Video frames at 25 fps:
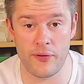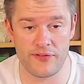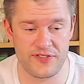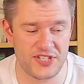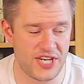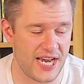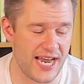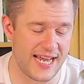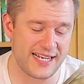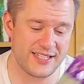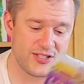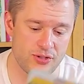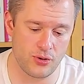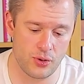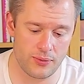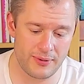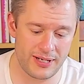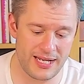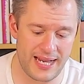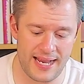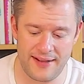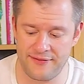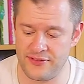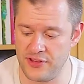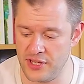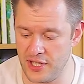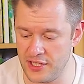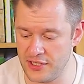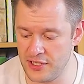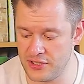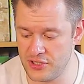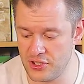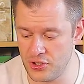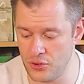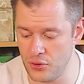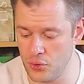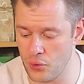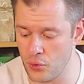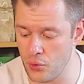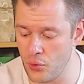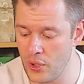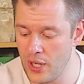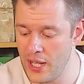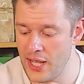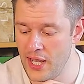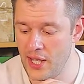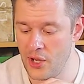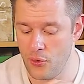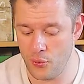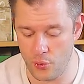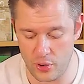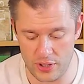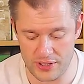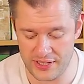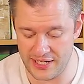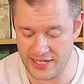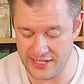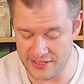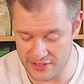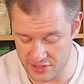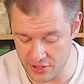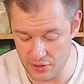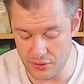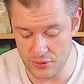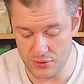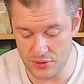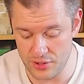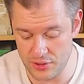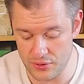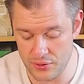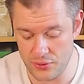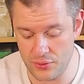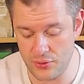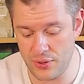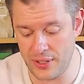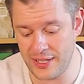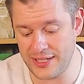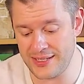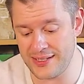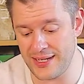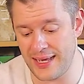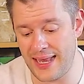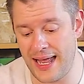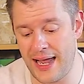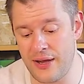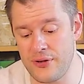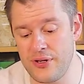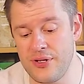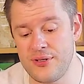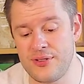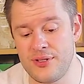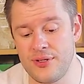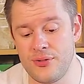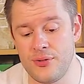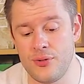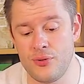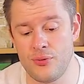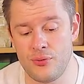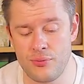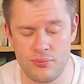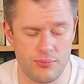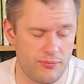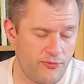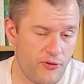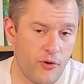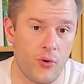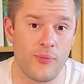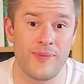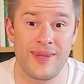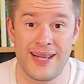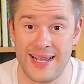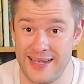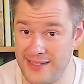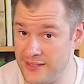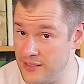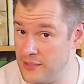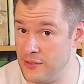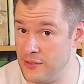of chests, or I'm going to have none at all. What they do is allow you to formulate,